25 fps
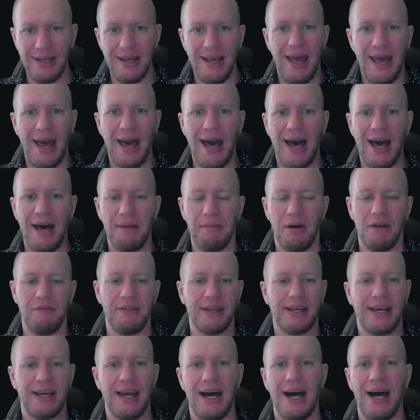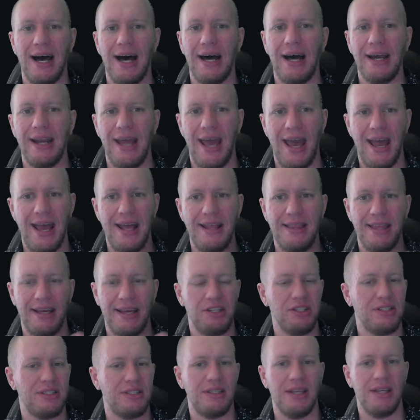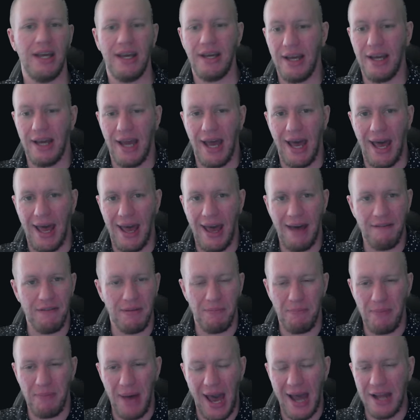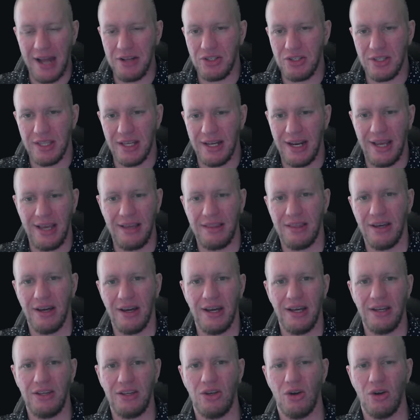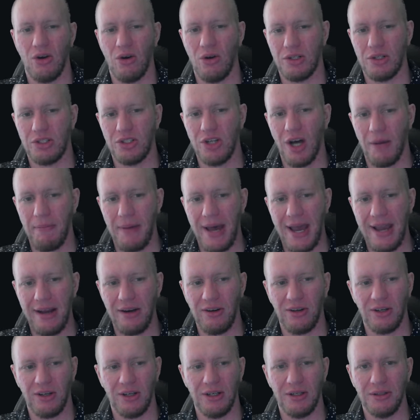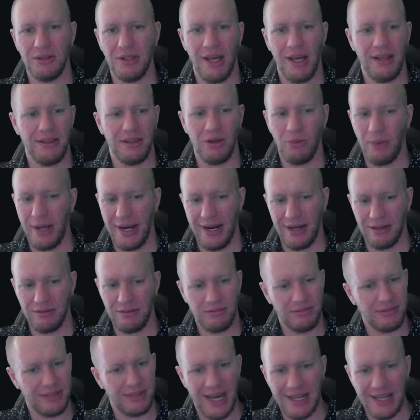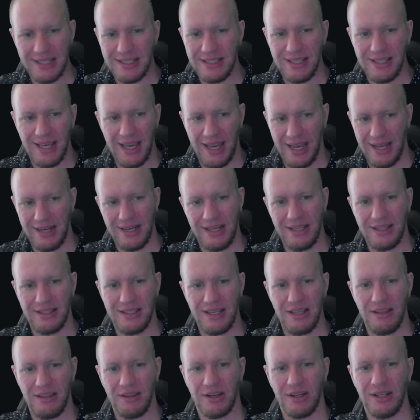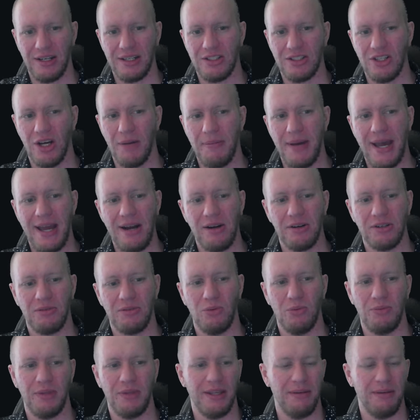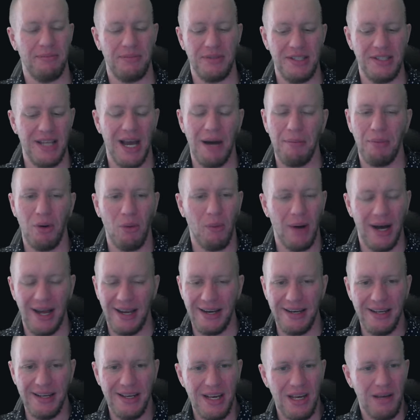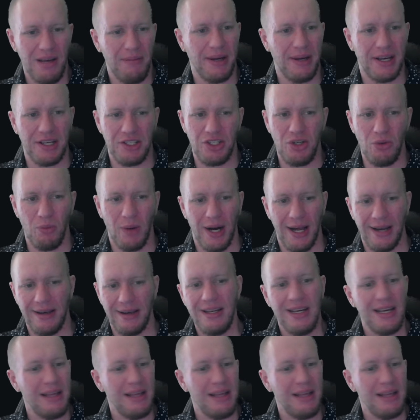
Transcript: of the card, and they just have a badge that either you're top 8 or the winner. That's it. It's either got a top 8 or the number 1 because you won.